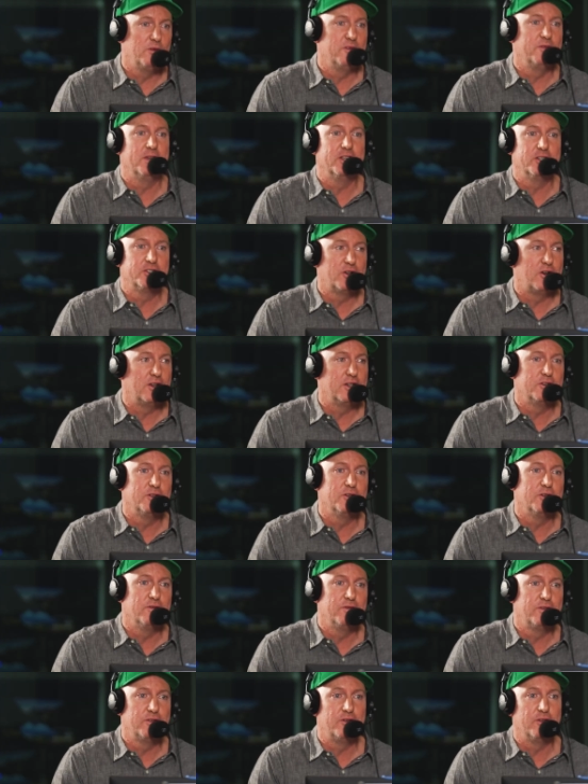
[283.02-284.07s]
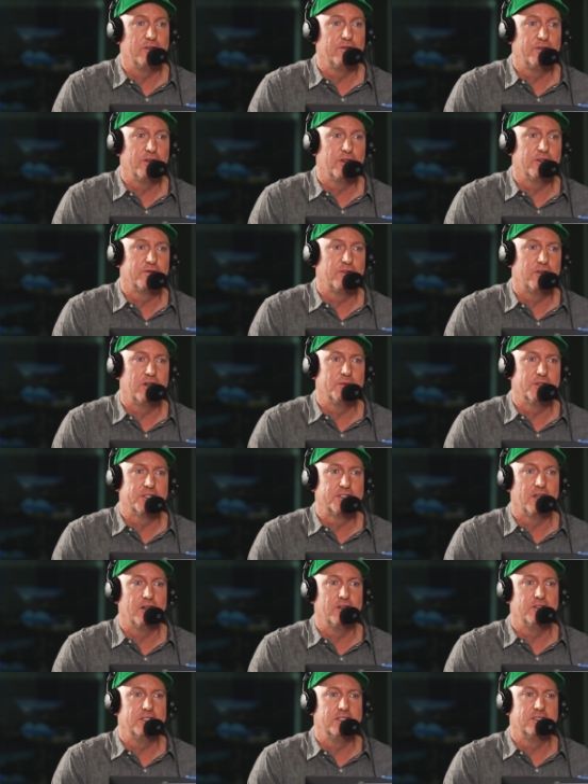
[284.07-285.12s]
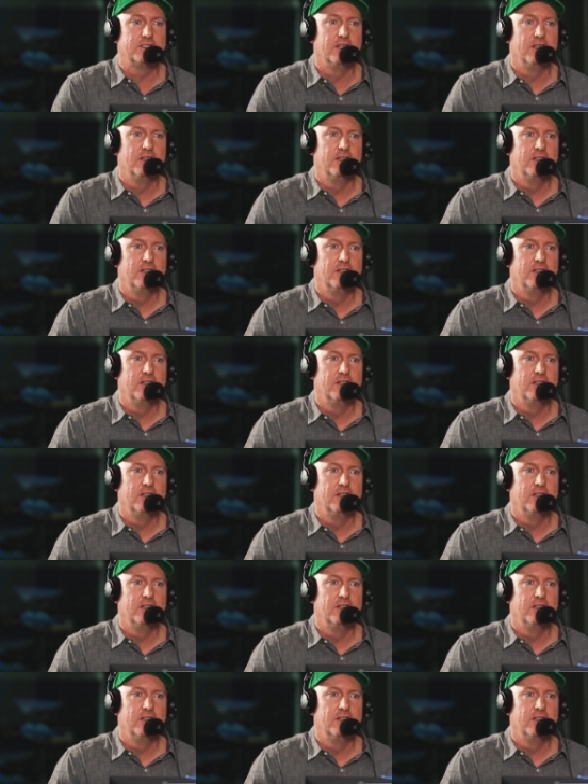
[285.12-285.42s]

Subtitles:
we've been trying to do through the first 4 episodes is